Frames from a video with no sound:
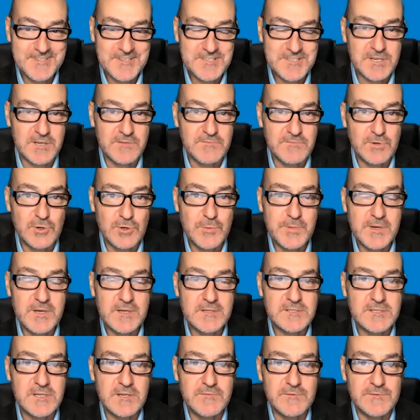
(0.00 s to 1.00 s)
Steve
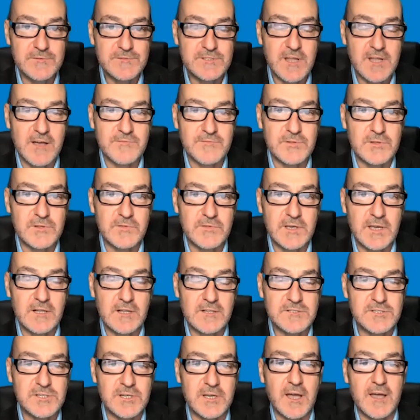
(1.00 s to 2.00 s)
Cooper, Chief of Staff of the
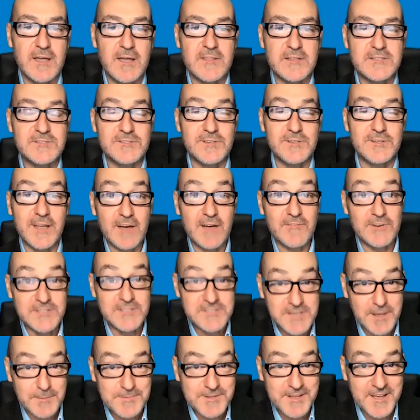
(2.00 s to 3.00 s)
VLGA. That's your
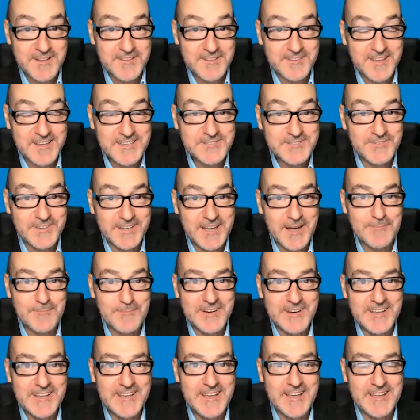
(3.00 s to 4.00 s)
governance update. Thanks for your
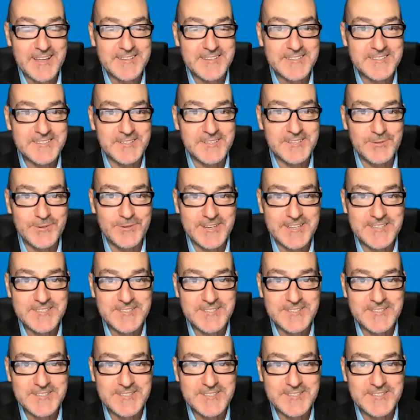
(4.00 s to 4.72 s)
company, and see you again